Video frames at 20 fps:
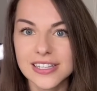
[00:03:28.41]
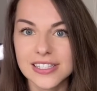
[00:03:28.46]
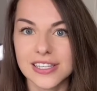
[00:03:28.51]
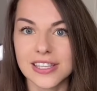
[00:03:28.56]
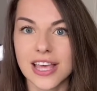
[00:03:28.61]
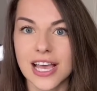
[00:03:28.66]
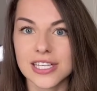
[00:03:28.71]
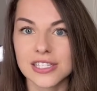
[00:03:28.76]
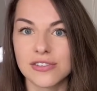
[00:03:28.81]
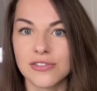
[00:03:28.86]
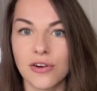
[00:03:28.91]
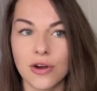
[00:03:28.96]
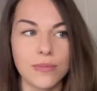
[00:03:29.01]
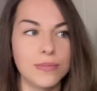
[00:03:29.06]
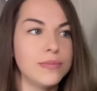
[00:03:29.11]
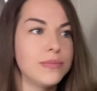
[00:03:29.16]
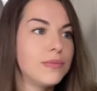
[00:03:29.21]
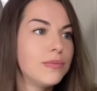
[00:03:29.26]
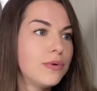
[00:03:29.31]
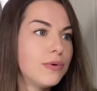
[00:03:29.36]
So that's
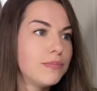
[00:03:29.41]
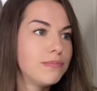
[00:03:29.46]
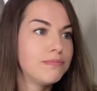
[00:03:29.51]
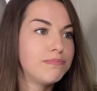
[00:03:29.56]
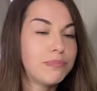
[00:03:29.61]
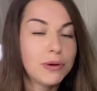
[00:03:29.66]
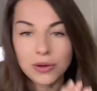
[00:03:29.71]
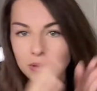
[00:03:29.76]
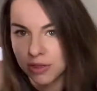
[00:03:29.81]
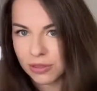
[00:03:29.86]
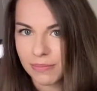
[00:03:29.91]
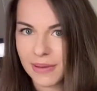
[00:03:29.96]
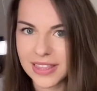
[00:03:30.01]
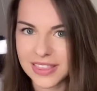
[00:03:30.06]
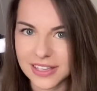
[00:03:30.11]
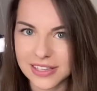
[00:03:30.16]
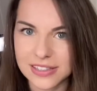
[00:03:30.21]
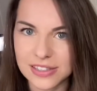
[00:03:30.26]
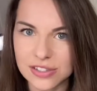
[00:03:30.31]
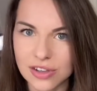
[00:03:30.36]
from both
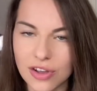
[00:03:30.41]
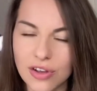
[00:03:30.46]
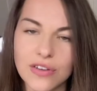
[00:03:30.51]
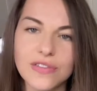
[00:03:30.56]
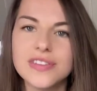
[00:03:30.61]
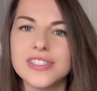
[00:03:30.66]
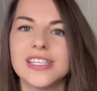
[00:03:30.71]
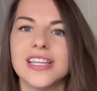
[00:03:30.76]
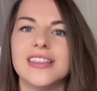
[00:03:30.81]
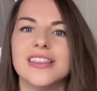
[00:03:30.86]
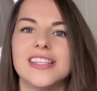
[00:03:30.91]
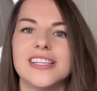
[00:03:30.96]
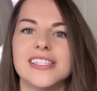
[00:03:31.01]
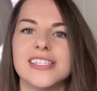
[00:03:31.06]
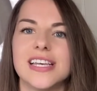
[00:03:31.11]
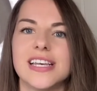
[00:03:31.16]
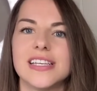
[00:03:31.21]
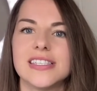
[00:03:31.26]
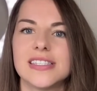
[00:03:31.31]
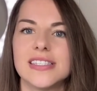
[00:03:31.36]
methods of
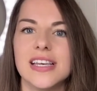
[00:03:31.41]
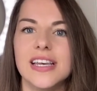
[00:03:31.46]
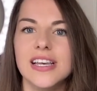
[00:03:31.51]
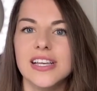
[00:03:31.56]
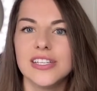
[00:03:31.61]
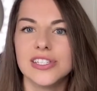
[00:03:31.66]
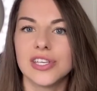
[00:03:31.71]
synthesis.